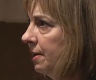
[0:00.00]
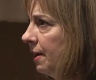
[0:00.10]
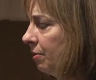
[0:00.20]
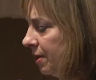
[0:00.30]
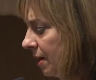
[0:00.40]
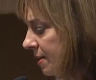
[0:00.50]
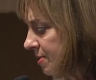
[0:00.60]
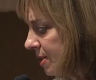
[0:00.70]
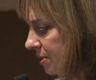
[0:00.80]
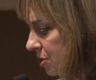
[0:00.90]
Now, the United
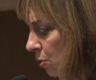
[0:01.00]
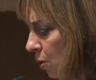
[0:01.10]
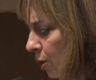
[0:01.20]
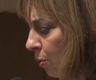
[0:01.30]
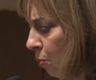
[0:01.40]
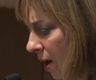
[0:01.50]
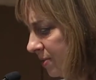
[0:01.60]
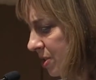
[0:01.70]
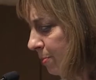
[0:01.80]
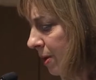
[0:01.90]
States no longer
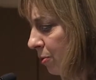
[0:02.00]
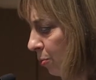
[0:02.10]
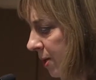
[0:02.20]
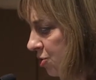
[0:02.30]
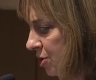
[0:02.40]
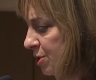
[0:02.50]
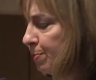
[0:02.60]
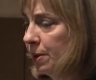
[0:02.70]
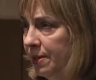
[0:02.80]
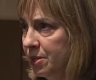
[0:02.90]
wants to be the region's
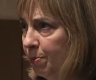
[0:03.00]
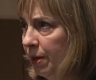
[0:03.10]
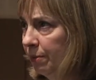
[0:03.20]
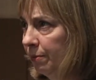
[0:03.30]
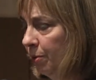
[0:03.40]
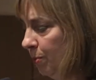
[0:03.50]
policeman.